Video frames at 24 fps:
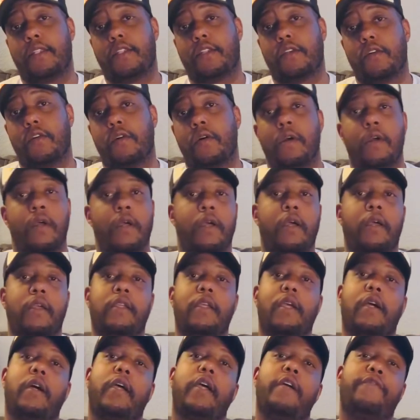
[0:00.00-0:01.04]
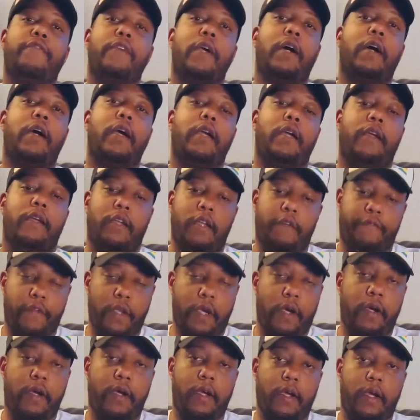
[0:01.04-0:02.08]
So yeah, if
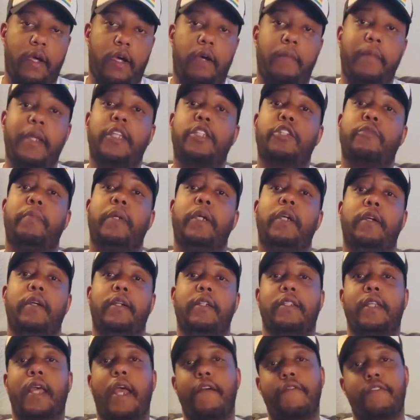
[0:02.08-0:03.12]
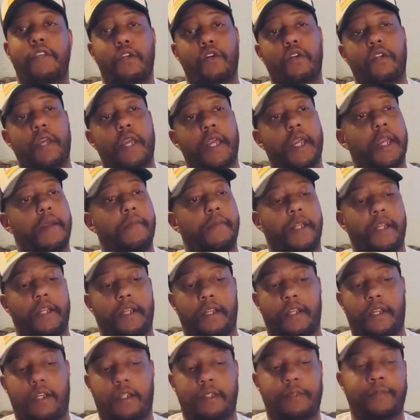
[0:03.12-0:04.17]
y'all experience having your name in
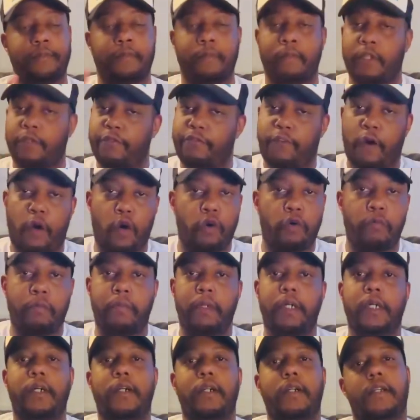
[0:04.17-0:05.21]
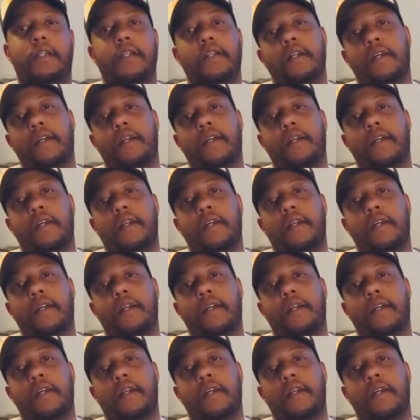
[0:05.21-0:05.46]
the phone book,